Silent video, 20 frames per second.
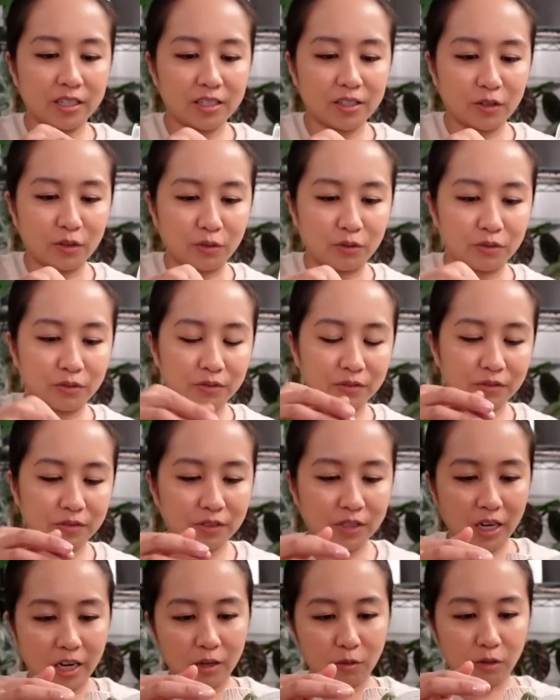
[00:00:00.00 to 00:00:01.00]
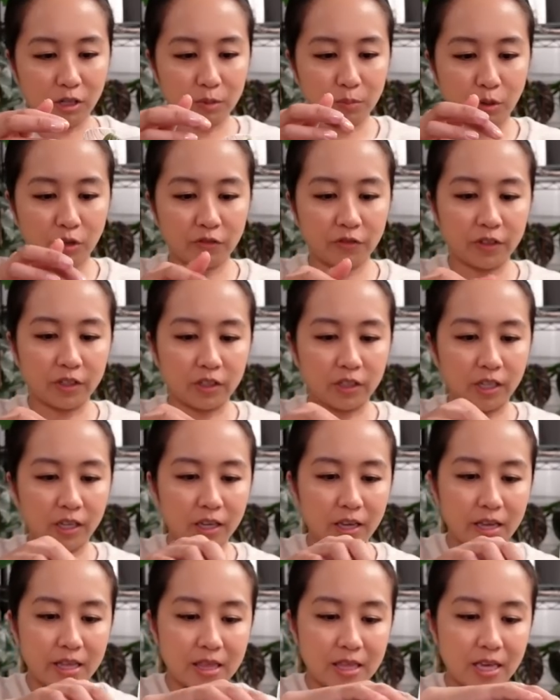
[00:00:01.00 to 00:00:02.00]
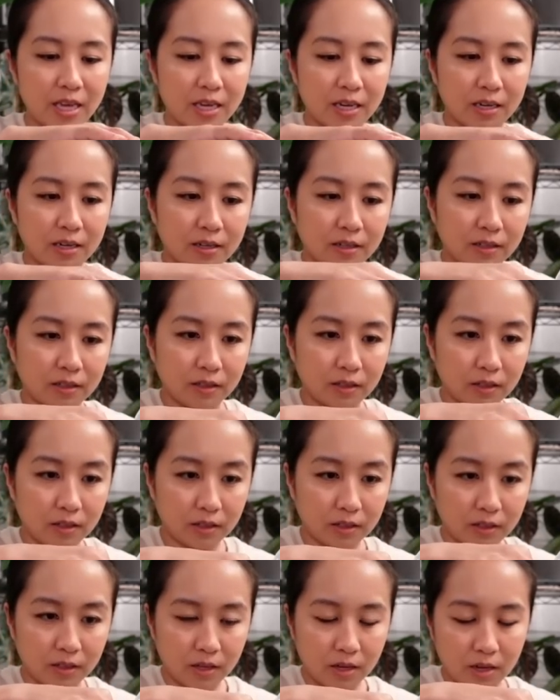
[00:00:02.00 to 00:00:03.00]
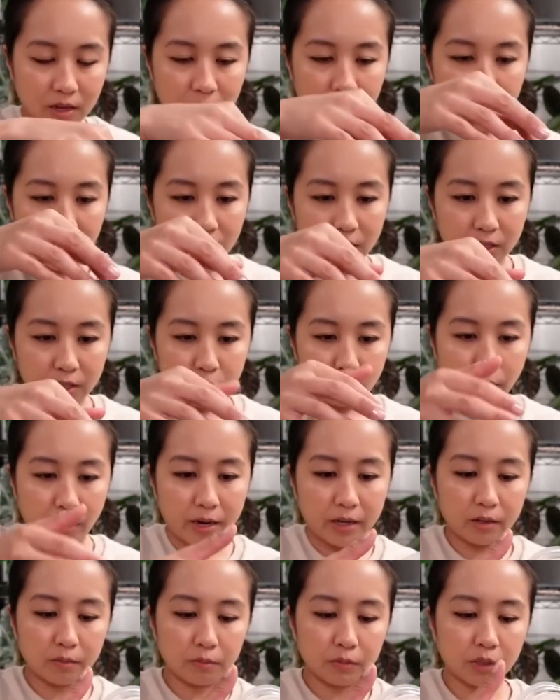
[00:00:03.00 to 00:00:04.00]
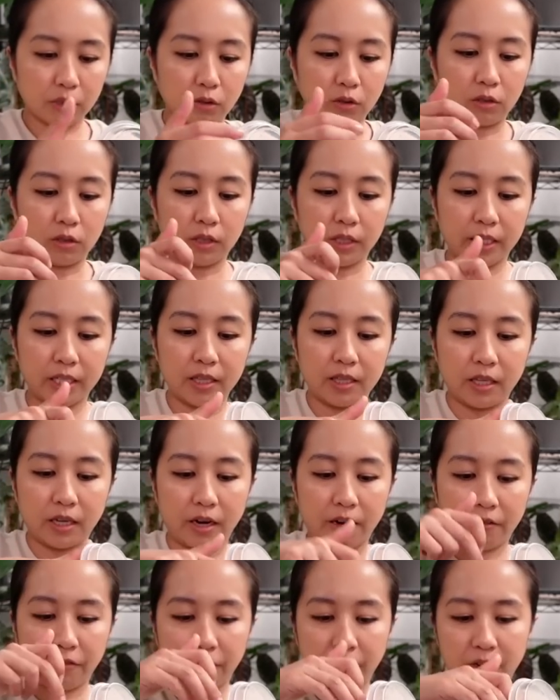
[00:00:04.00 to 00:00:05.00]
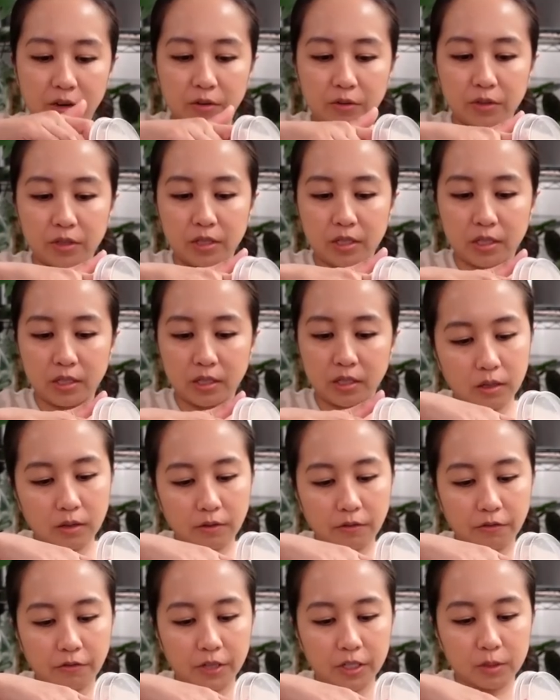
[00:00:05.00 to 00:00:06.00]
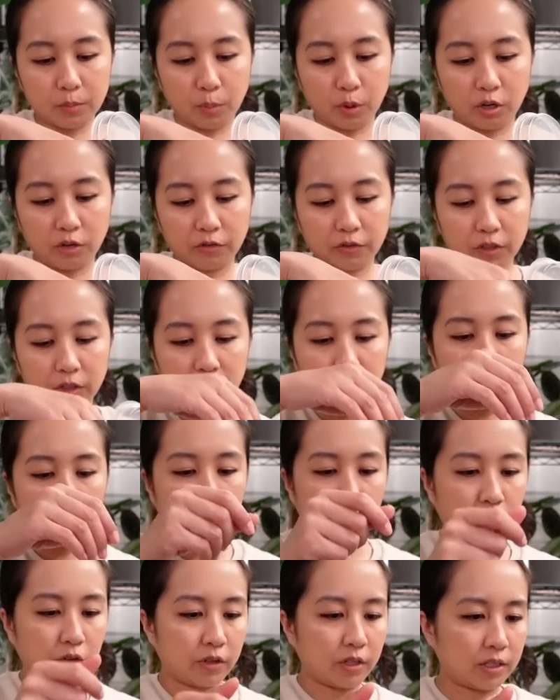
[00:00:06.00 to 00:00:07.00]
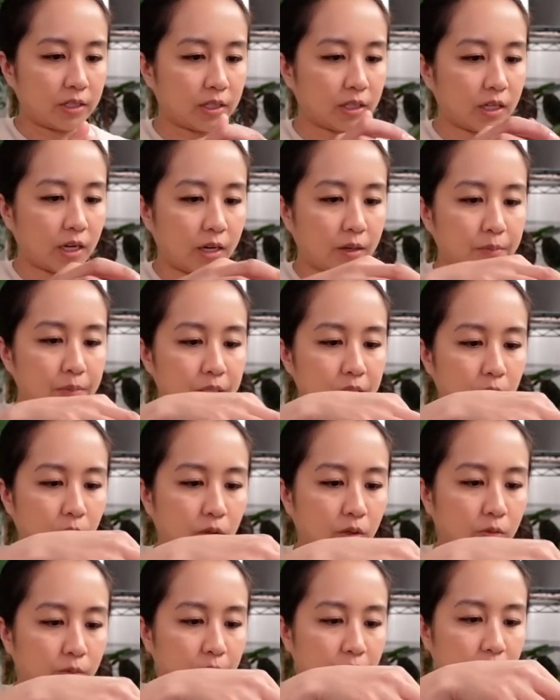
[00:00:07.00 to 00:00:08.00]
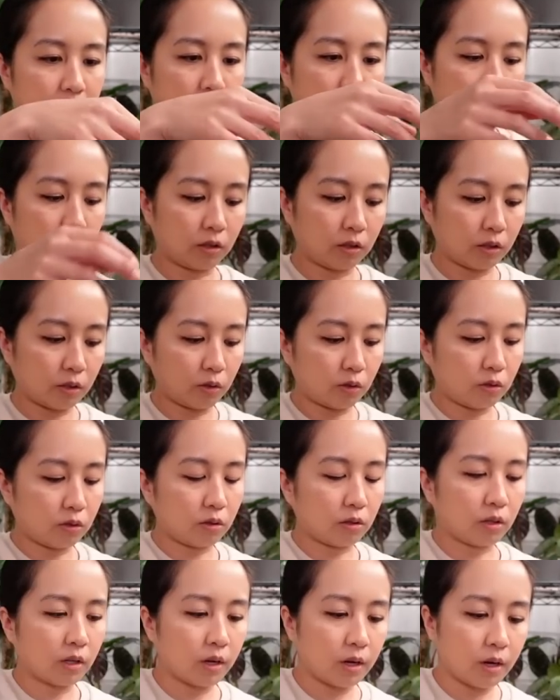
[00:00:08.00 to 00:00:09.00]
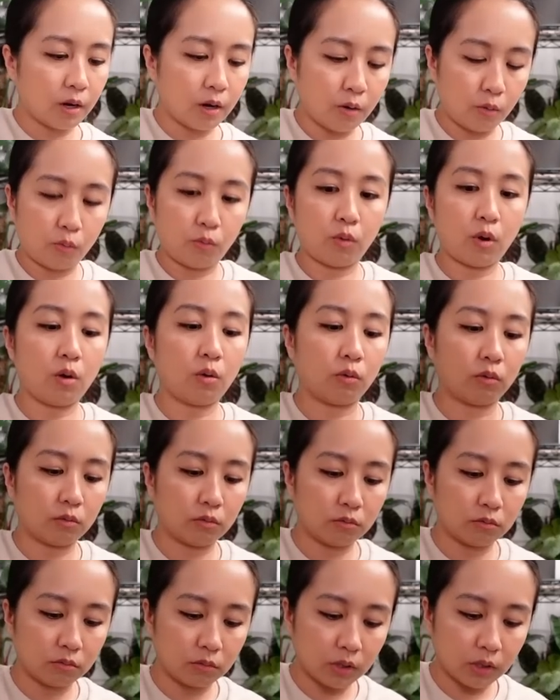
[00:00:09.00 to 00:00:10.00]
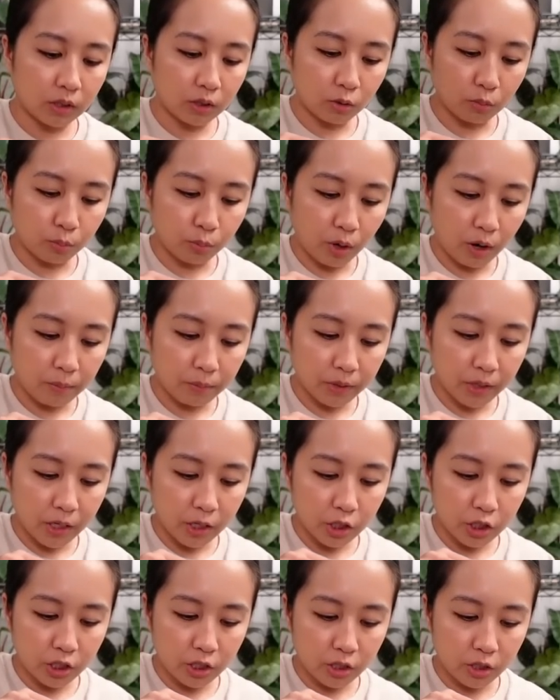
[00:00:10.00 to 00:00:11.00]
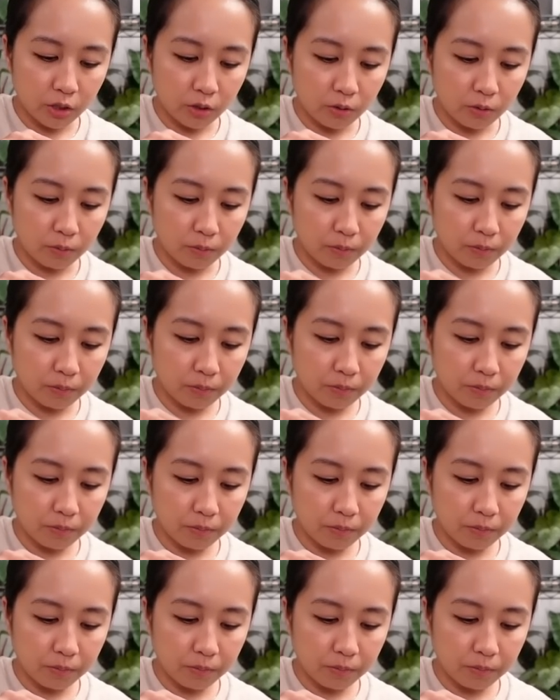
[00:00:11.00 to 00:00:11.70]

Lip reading: So kind of worked perfectly. And then this random little lid that I found fits perfectly over this cup. So it'll be like a little, whoa, a little propagation dome.